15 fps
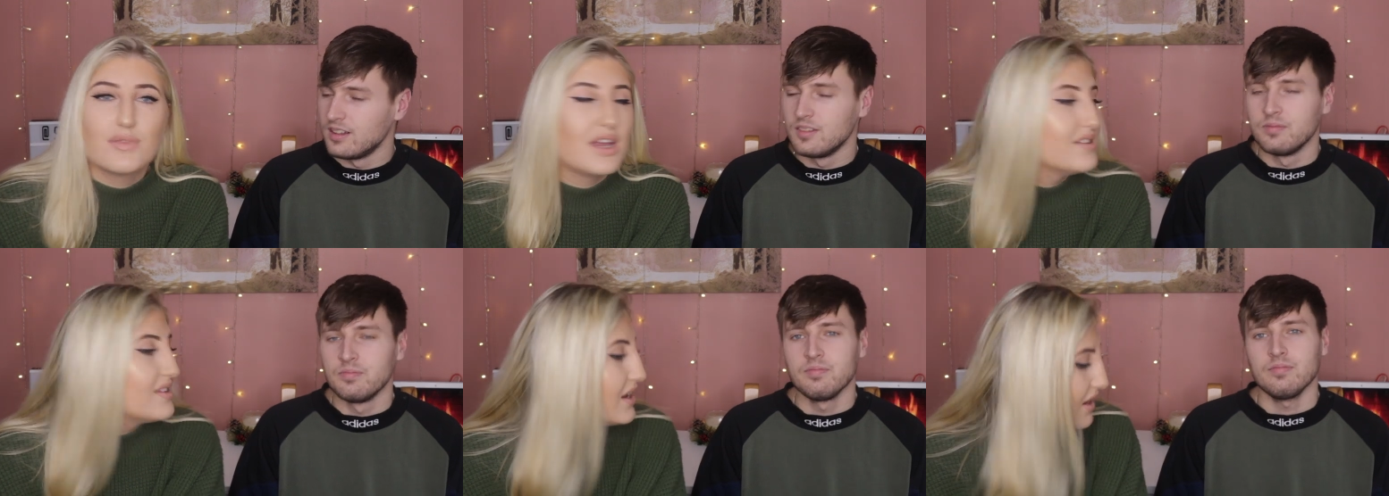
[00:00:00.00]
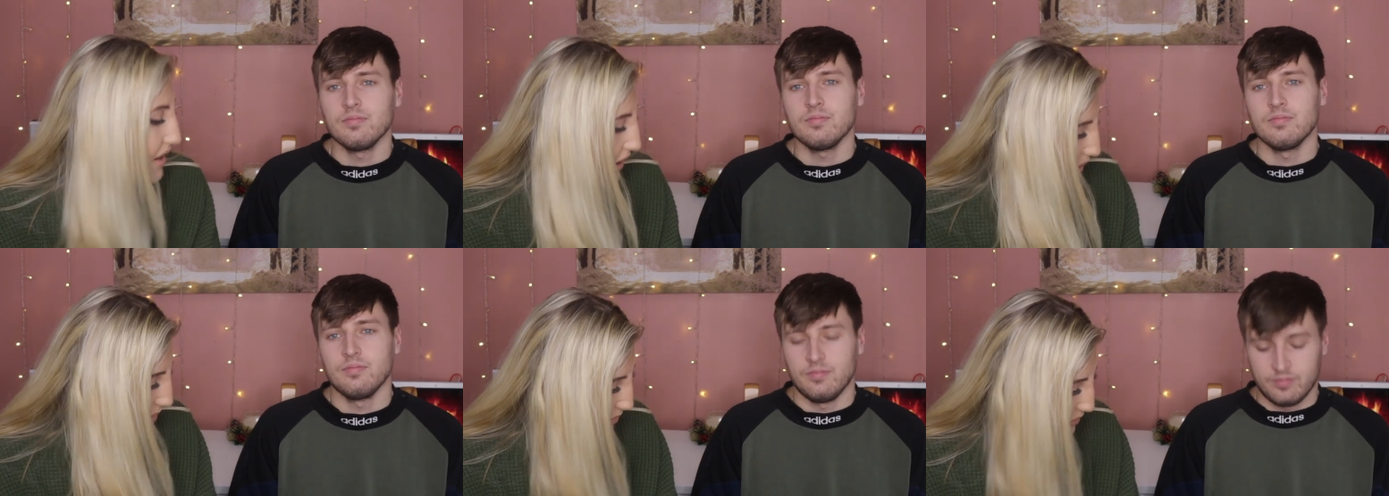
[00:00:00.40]
Speaker 1: Is
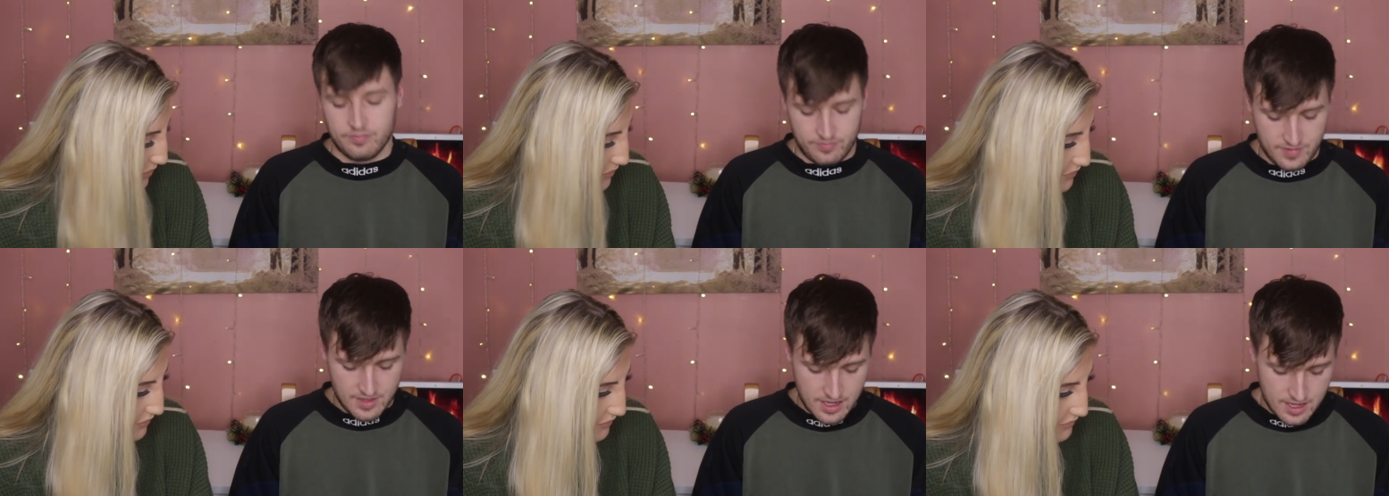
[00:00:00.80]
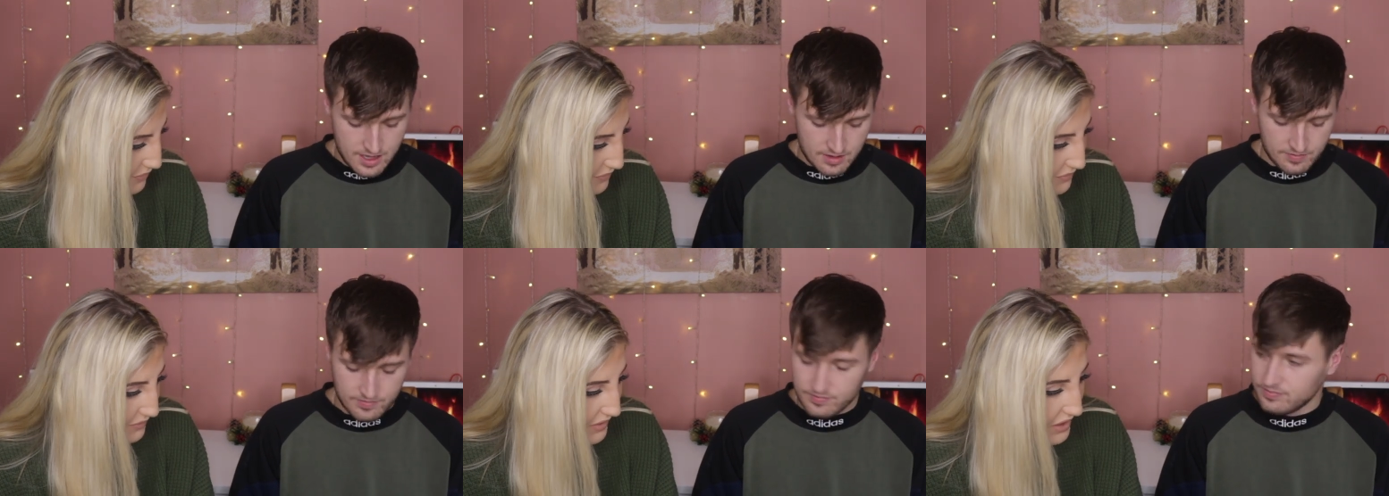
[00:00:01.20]
that it? Yeah.
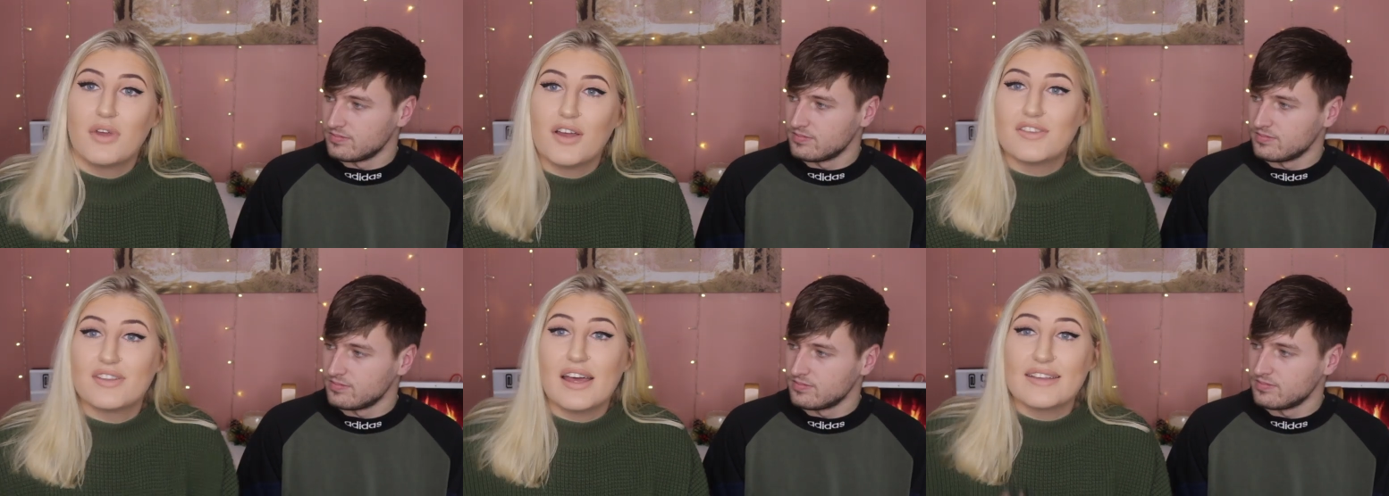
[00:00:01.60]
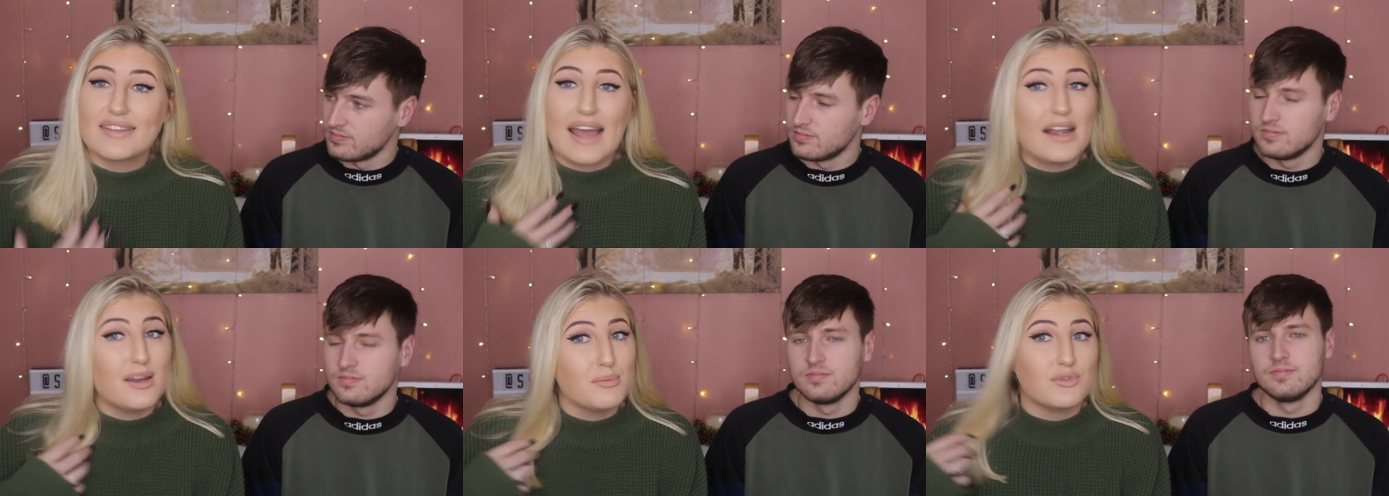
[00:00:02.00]
So that's
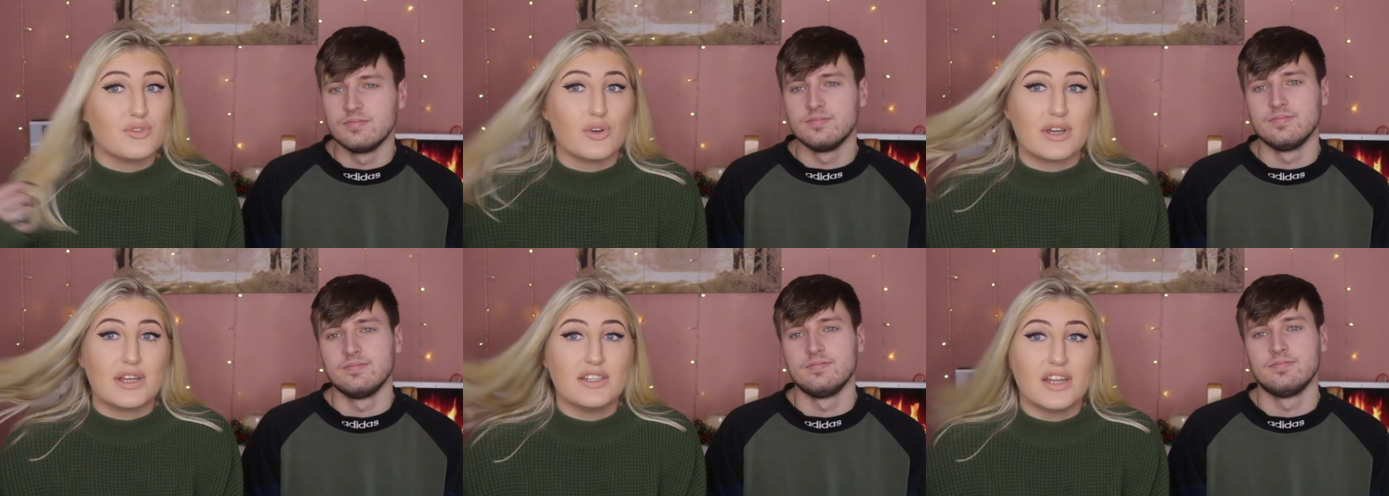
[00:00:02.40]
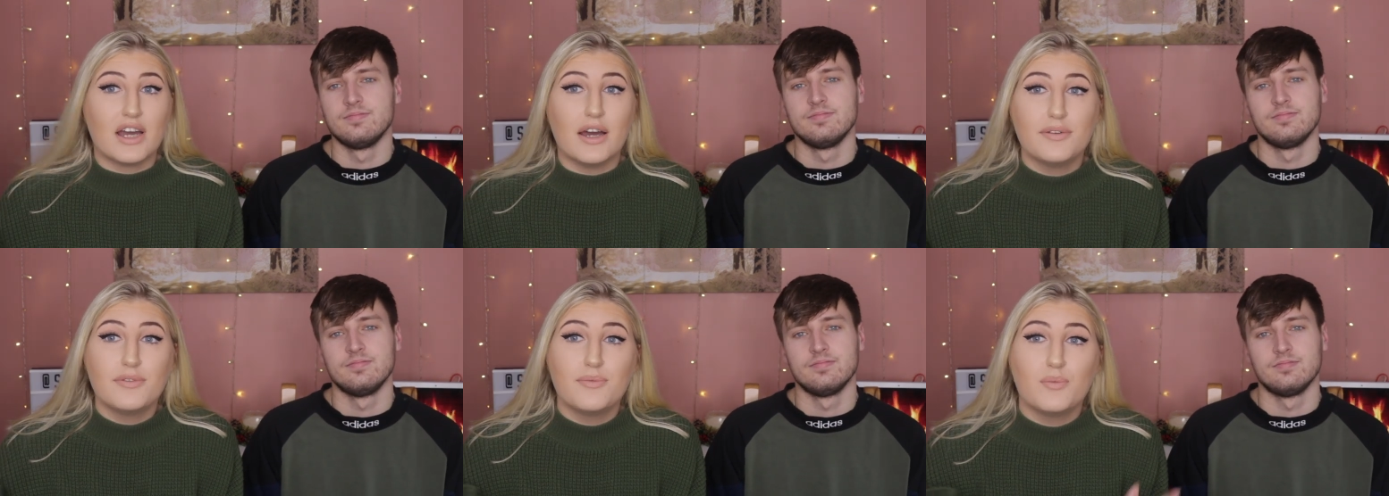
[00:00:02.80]
Callum's stocking
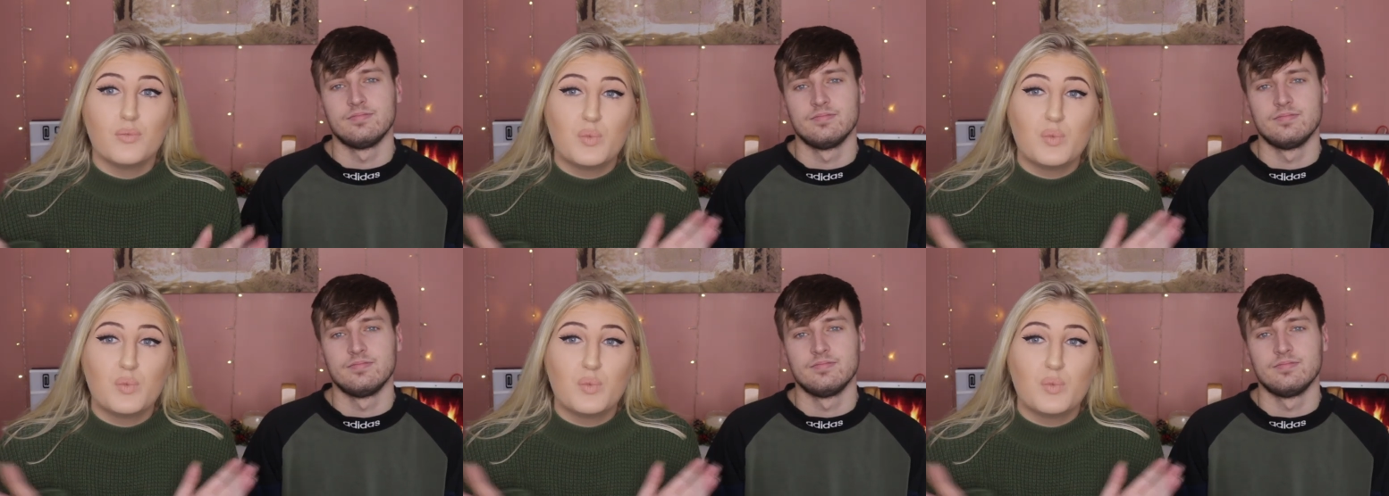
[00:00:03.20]
done.